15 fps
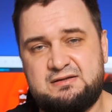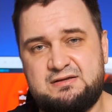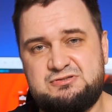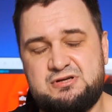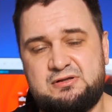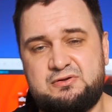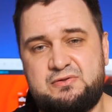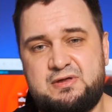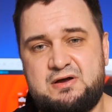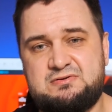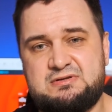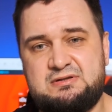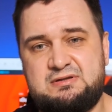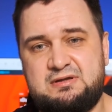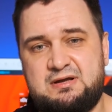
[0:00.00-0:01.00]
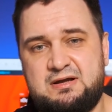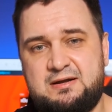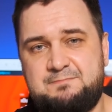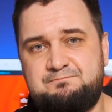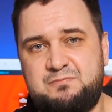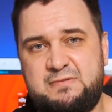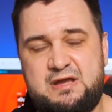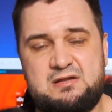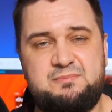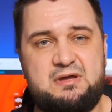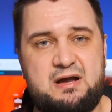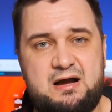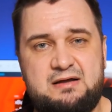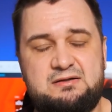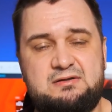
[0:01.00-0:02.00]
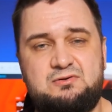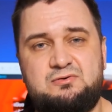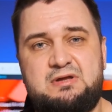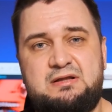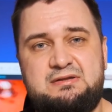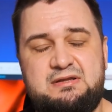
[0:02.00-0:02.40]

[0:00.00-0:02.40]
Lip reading: GL2000 can be added to that